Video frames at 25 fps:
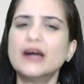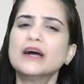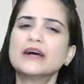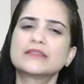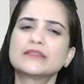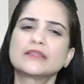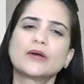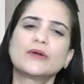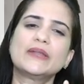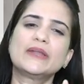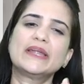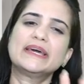
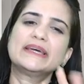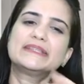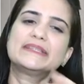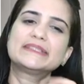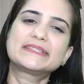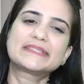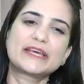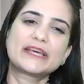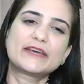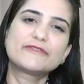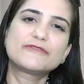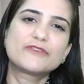Now, let's
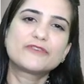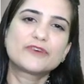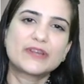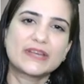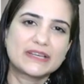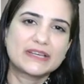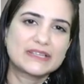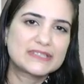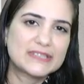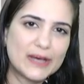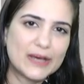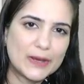say, for
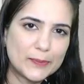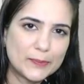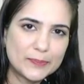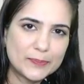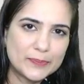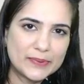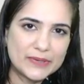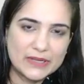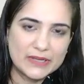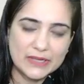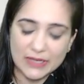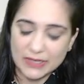
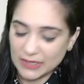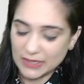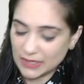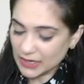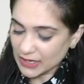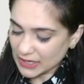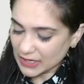example,